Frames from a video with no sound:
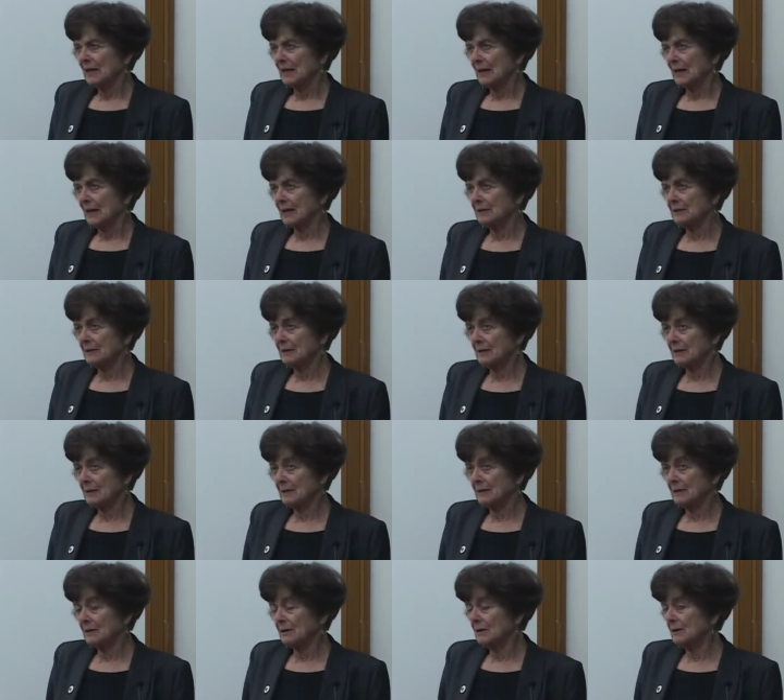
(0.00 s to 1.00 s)
and
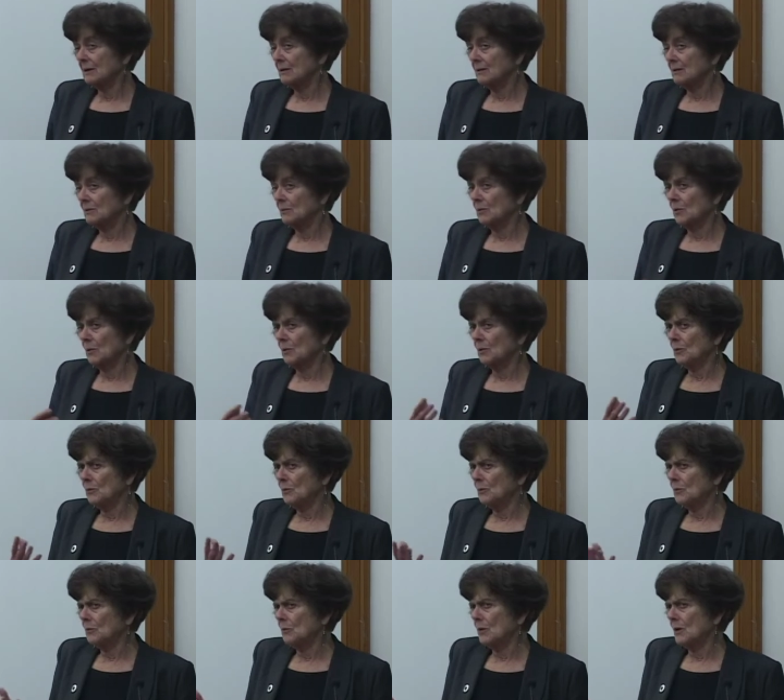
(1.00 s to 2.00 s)

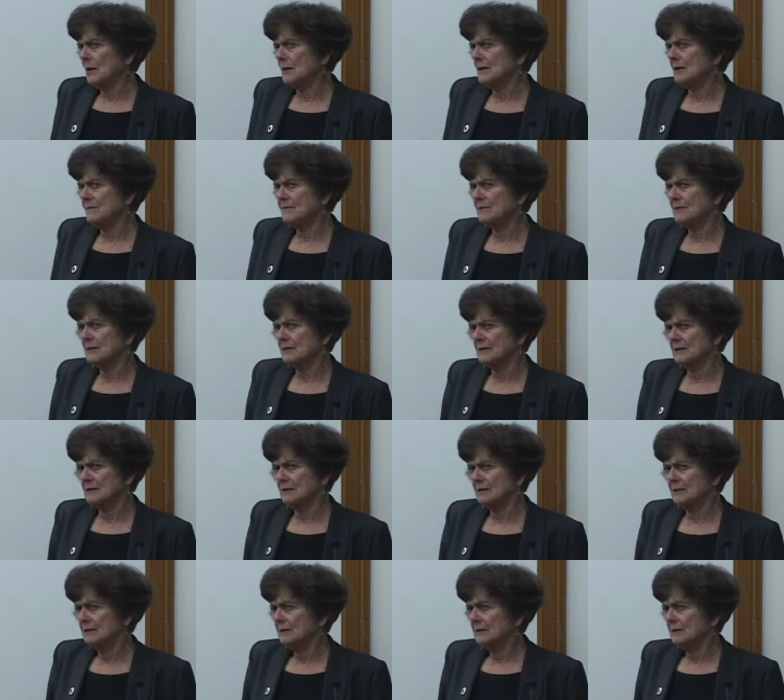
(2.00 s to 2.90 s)
one of the